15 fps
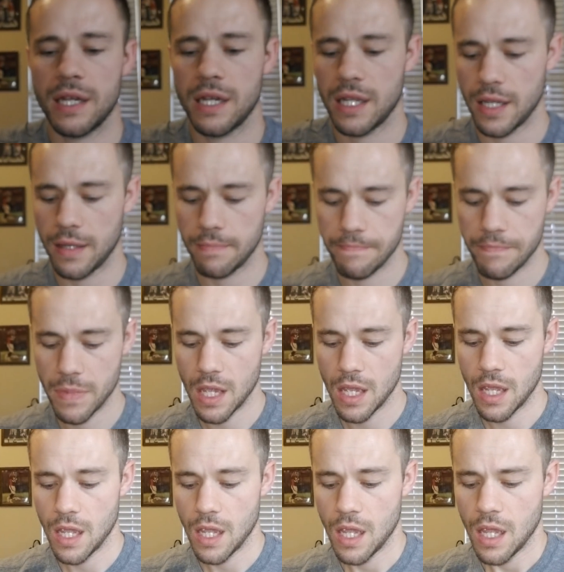nib.
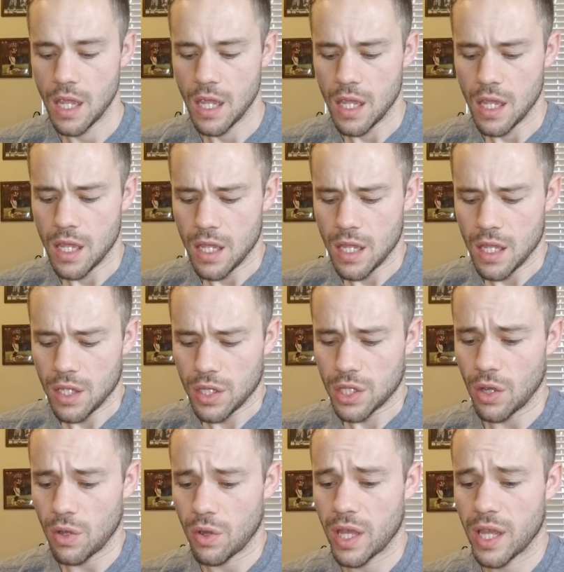
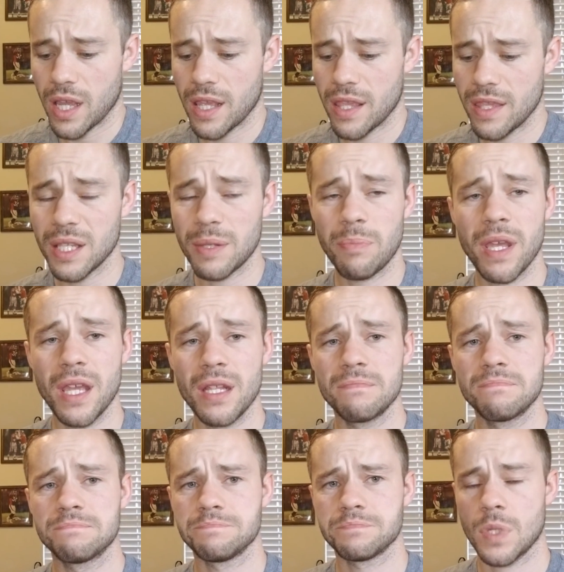So this
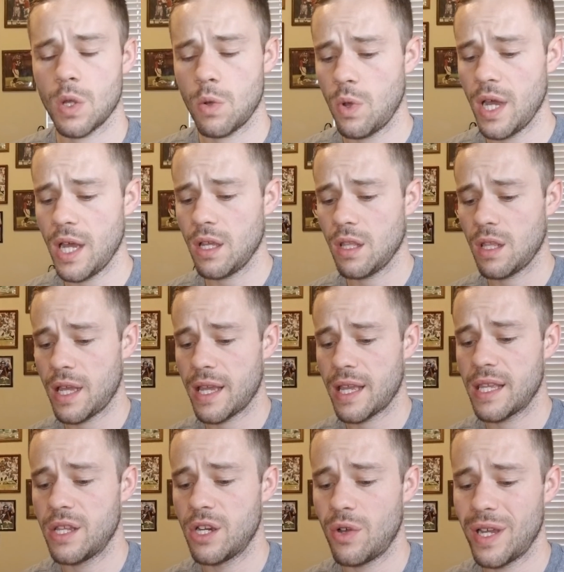pen, while
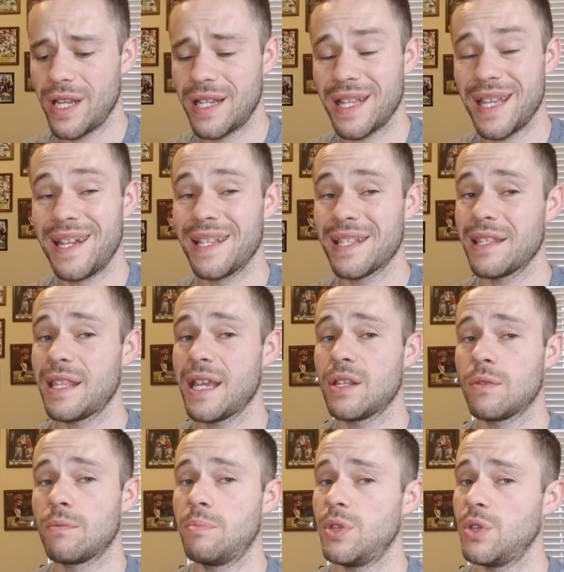you know, it isn't
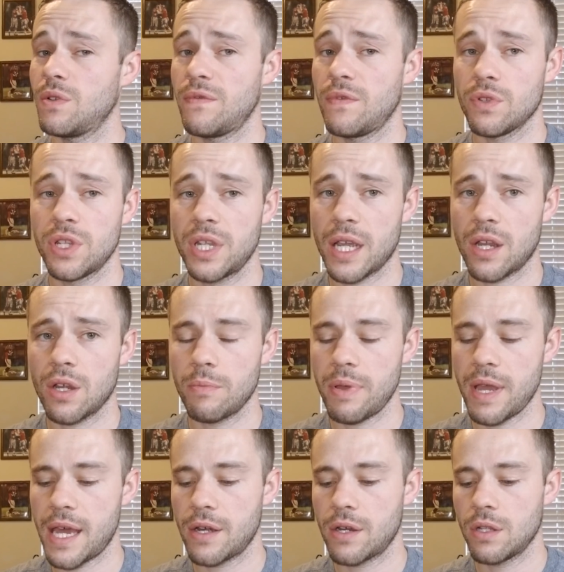that beautiful checkered
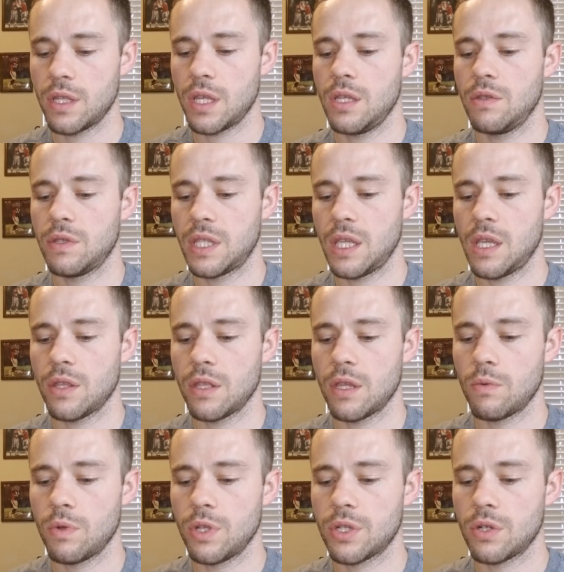pattern that you see on the
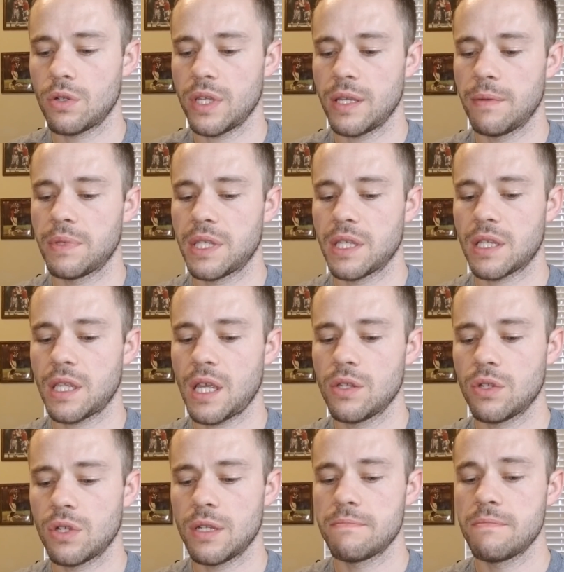original
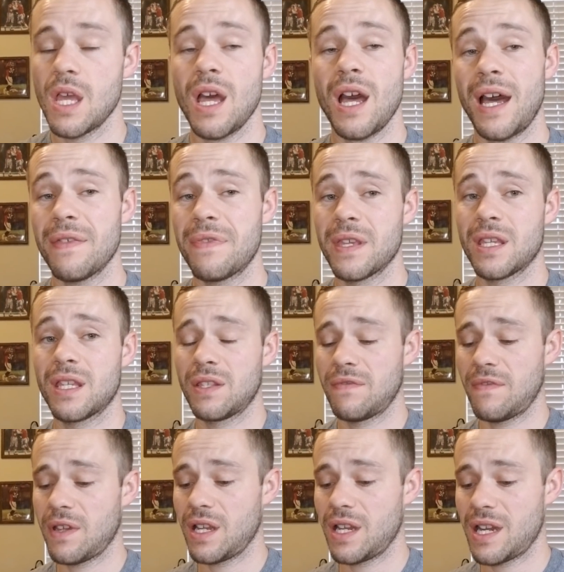M600. I think it's
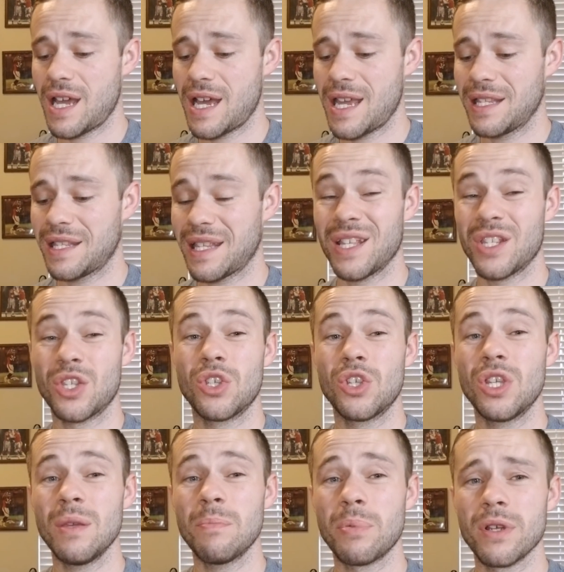very nice. It's
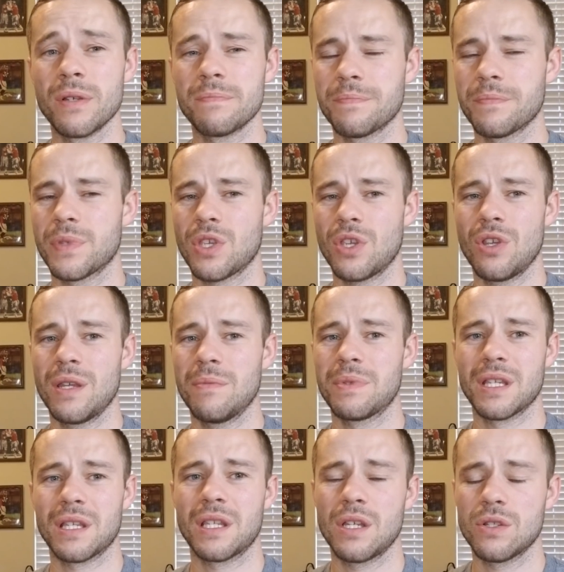cheaper. So your
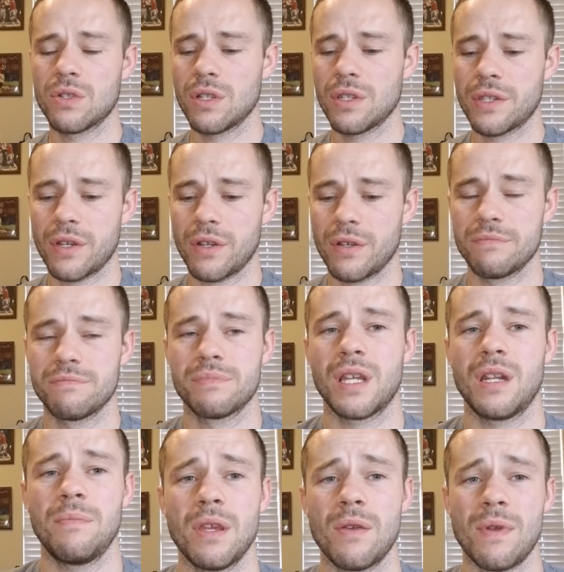M600s are
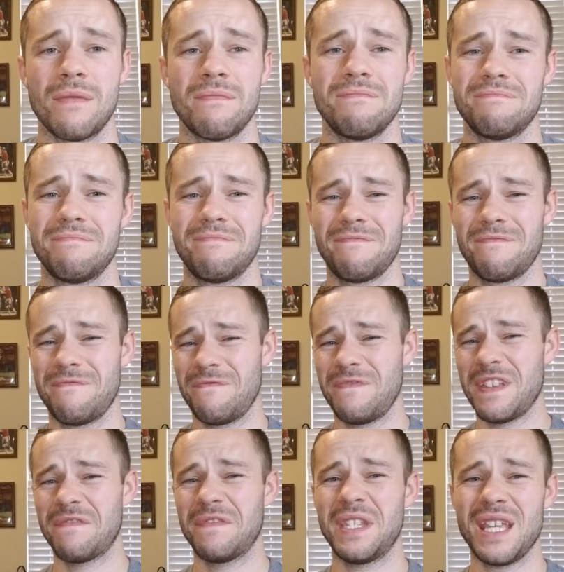going to be around
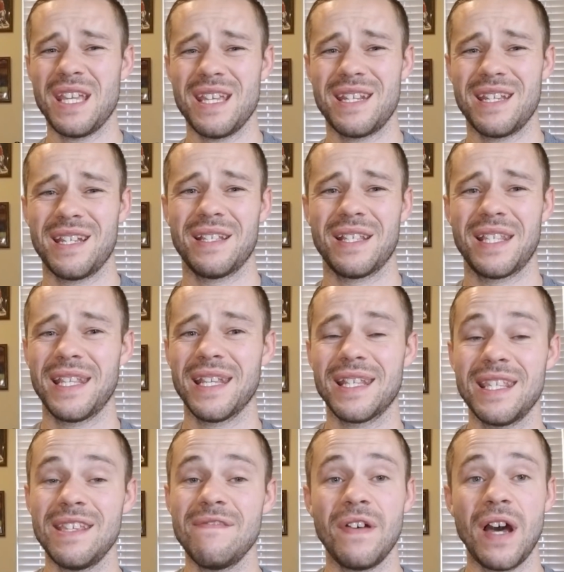$50 to
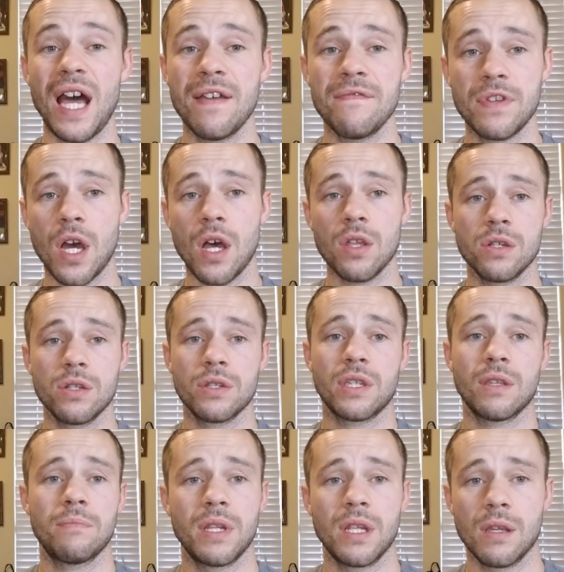$65,
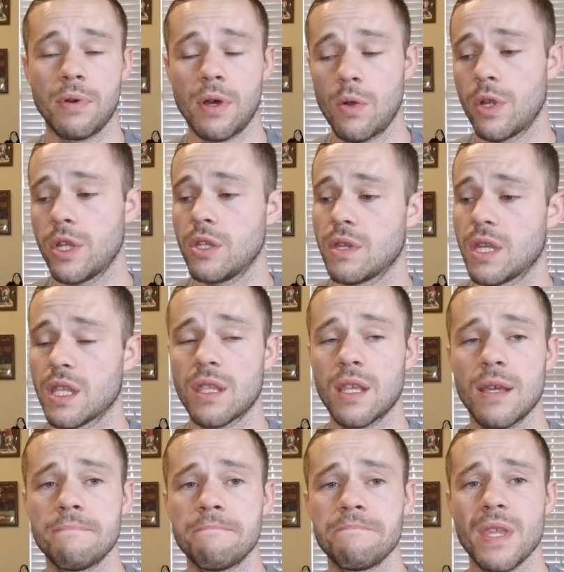depending upon where you get
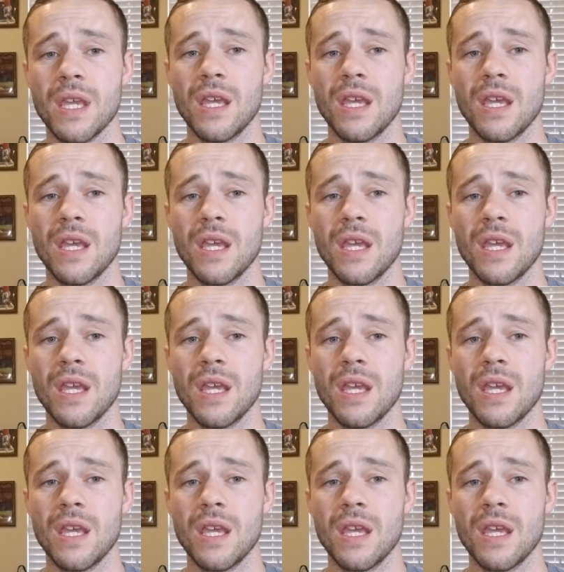them.